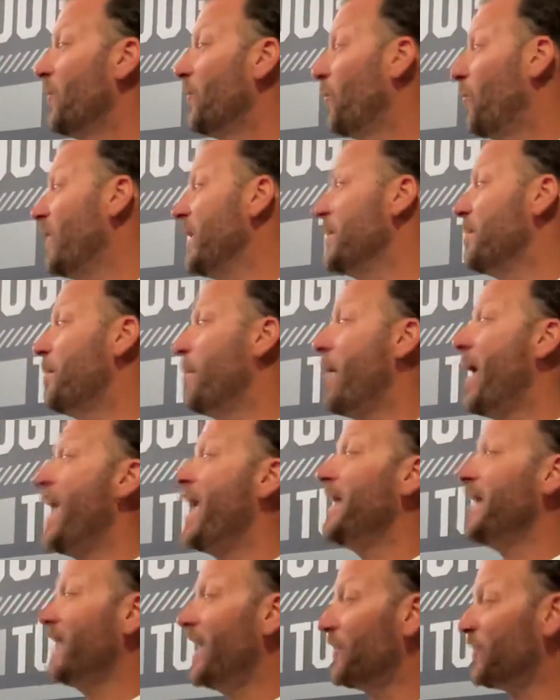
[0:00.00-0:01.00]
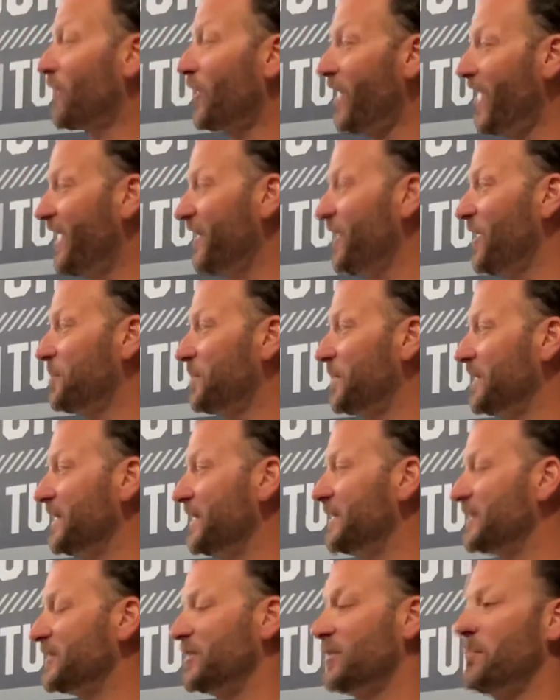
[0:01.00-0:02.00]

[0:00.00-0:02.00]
We may never line up in this.